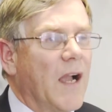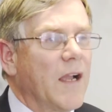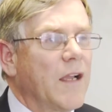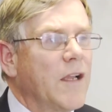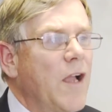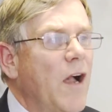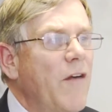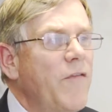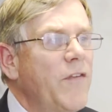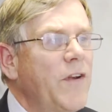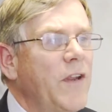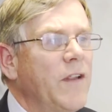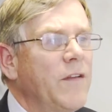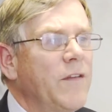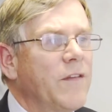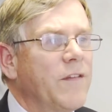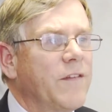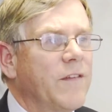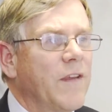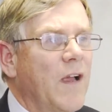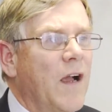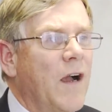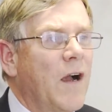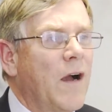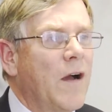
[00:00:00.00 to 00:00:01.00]

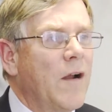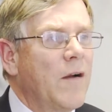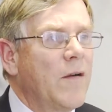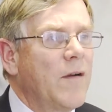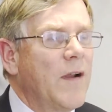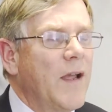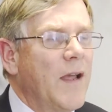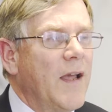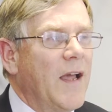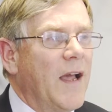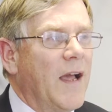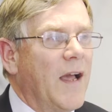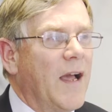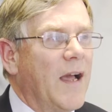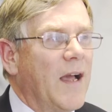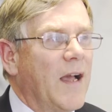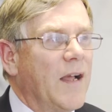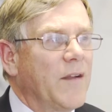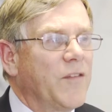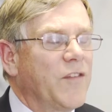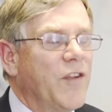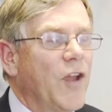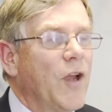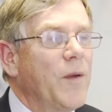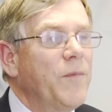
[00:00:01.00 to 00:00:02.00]
Covenants are
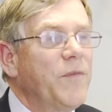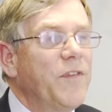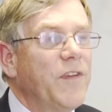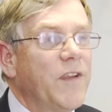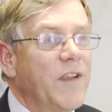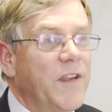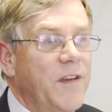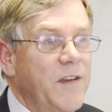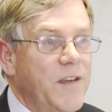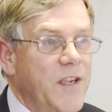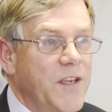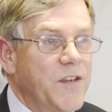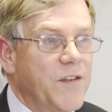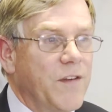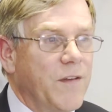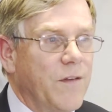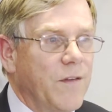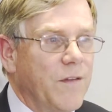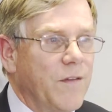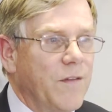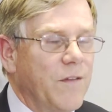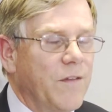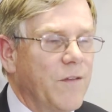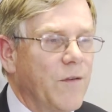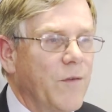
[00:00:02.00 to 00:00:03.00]
terms and
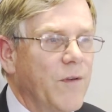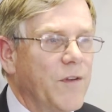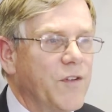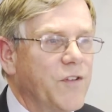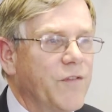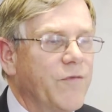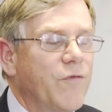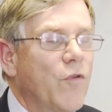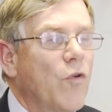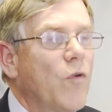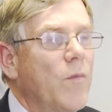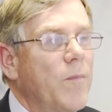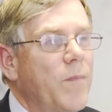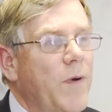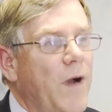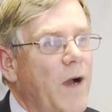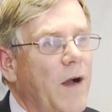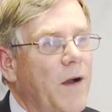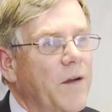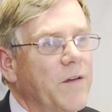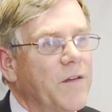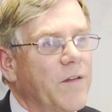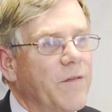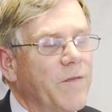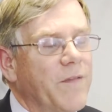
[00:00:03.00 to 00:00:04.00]
conditions which form
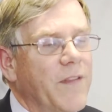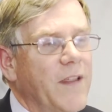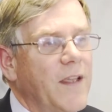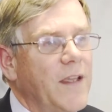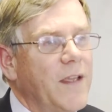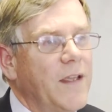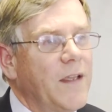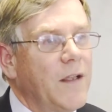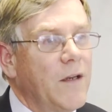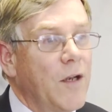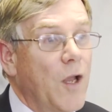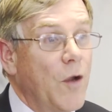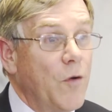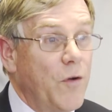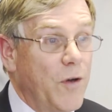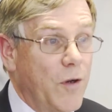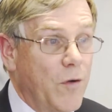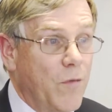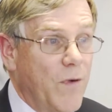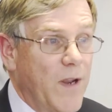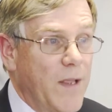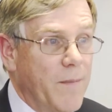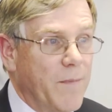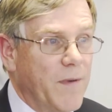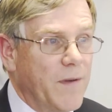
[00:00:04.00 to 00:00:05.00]
part of the loan
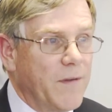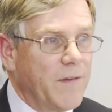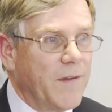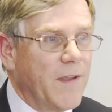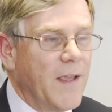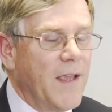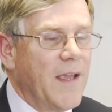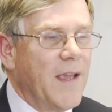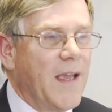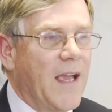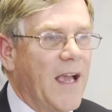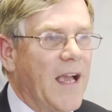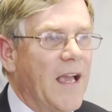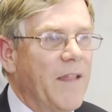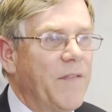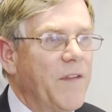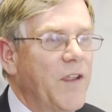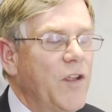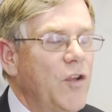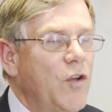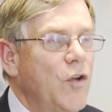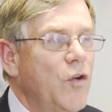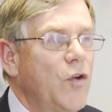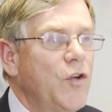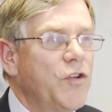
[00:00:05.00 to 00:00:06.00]
agreement, and they
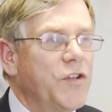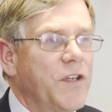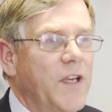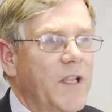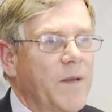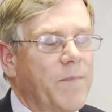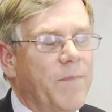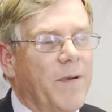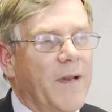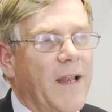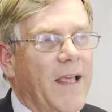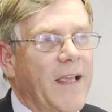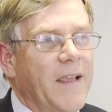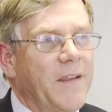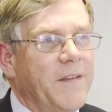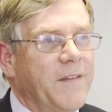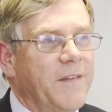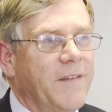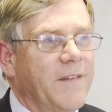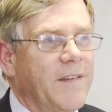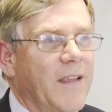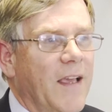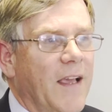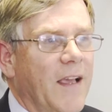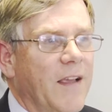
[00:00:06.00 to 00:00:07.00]
usually
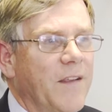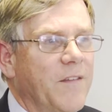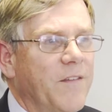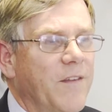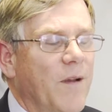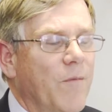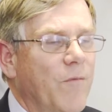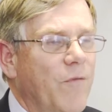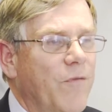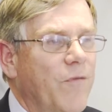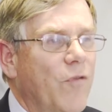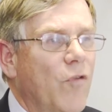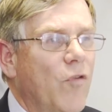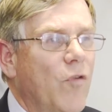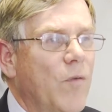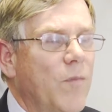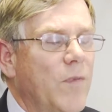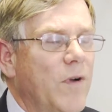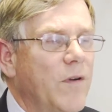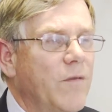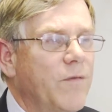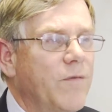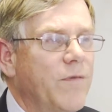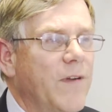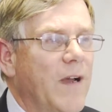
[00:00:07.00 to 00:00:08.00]
place some form
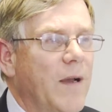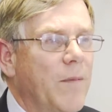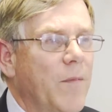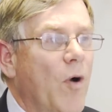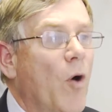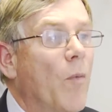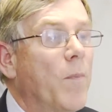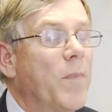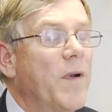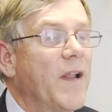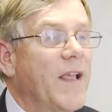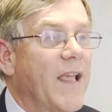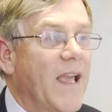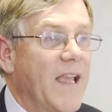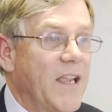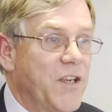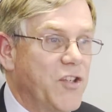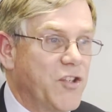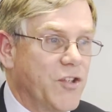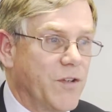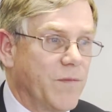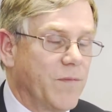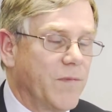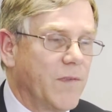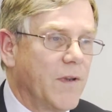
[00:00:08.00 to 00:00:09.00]
of
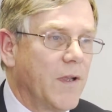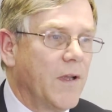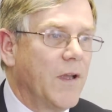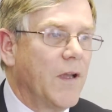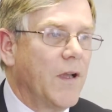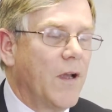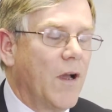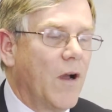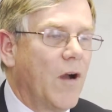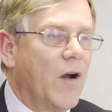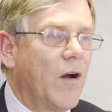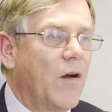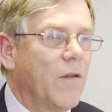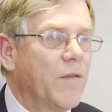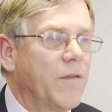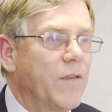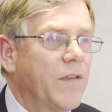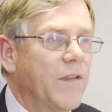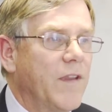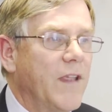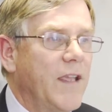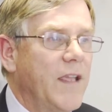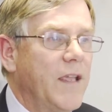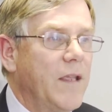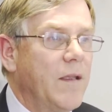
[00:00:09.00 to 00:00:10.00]
obligation
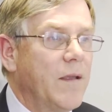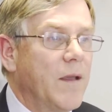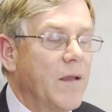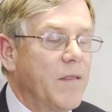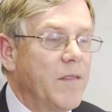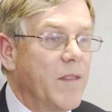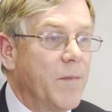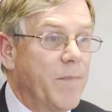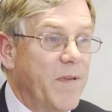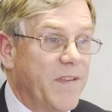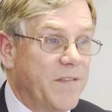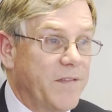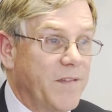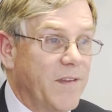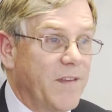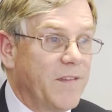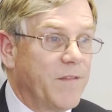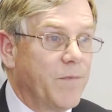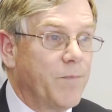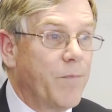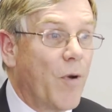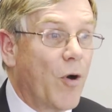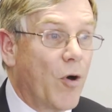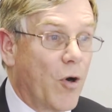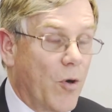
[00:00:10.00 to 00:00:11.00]
on the business
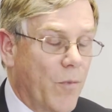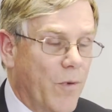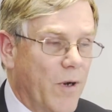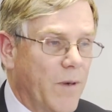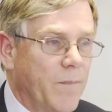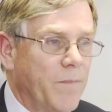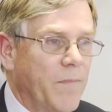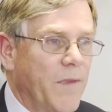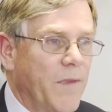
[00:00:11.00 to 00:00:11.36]
borrower.